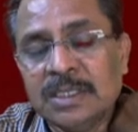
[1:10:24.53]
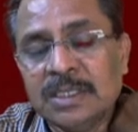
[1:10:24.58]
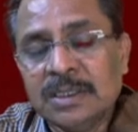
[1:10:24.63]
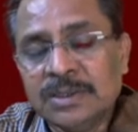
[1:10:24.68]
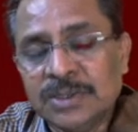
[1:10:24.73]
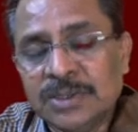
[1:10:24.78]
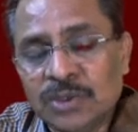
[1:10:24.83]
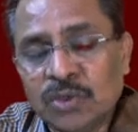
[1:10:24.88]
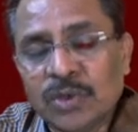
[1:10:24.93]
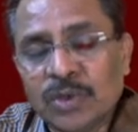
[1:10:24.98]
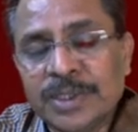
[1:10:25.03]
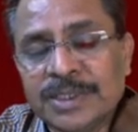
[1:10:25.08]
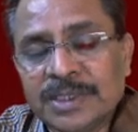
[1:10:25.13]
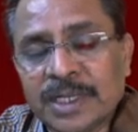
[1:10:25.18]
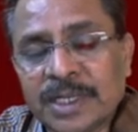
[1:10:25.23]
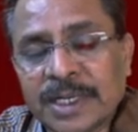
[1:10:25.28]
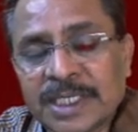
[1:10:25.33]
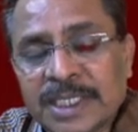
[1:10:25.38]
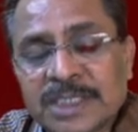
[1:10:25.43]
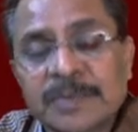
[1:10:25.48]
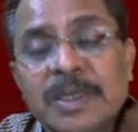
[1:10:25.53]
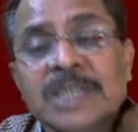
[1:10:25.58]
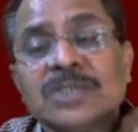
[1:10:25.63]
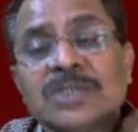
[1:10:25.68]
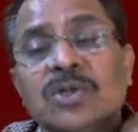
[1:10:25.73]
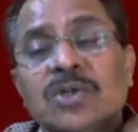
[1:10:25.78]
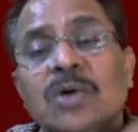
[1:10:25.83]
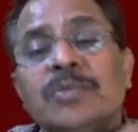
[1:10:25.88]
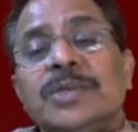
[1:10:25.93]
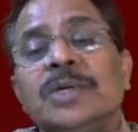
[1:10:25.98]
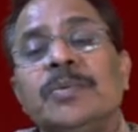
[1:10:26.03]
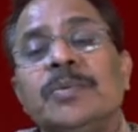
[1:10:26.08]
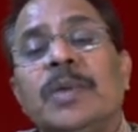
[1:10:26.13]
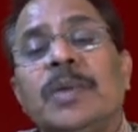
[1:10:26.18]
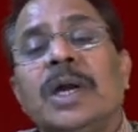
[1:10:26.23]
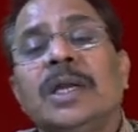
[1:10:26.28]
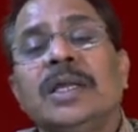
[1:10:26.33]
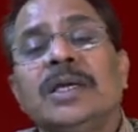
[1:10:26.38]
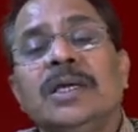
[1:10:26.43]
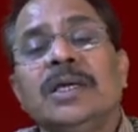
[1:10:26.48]
0 is the rest mass of the
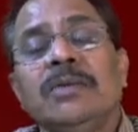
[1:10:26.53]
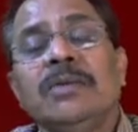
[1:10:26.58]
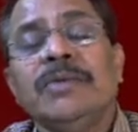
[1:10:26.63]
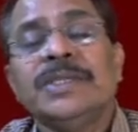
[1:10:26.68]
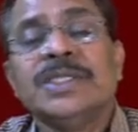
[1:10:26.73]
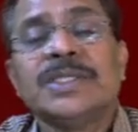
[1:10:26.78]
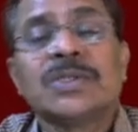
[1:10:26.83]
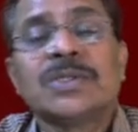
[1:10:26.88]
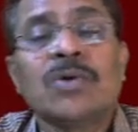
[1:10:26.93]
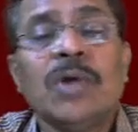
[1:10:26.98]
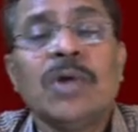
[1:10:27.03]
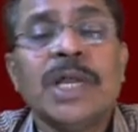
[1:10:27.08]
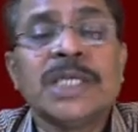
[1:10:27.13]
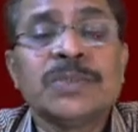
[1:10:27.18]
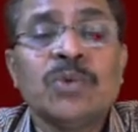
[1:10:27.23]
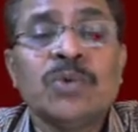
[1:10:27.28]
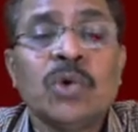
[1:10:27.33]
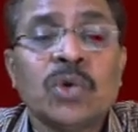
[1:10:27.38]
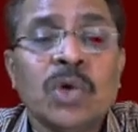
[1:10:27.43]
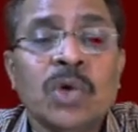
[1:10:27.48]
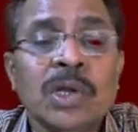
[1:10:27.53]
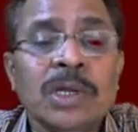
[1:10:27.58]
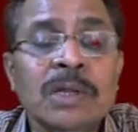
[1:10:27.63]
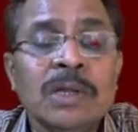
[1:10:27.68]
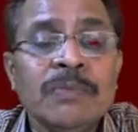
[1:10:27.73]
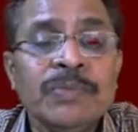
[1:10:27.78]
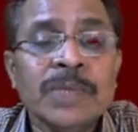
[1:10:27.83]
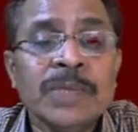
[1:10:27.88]
particle which is called as photon.